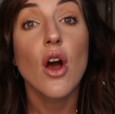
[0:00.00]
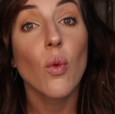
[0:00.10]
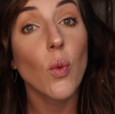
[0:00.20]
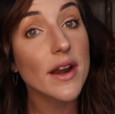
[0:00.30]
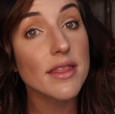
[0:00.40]

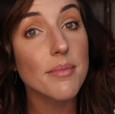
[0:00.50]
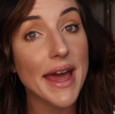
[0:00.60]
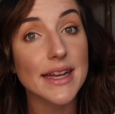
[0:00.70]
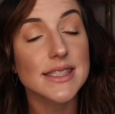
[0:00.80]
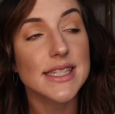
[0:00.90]
one of the
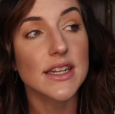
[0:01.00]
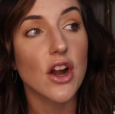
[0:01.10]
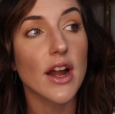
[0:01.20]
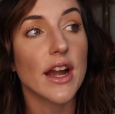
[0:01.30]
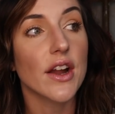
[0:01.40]
best in
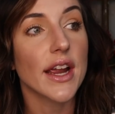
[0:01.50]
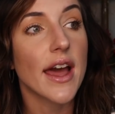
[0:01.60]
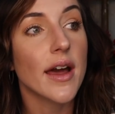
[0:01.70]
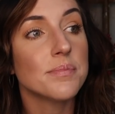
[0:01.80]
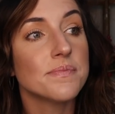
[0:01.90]
our
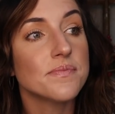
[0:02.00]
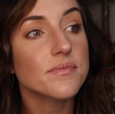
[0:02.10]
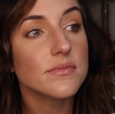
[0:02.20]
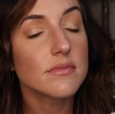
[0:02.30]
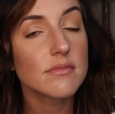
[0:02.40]
area.
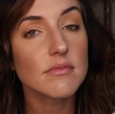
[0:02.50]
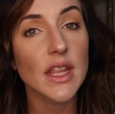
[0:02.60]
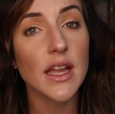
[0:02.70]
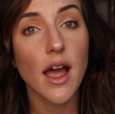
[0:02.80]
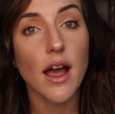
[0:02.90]

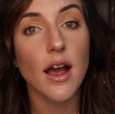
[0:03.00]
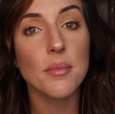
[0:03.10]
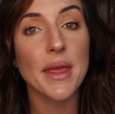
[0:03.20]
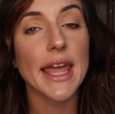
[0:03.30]
Um,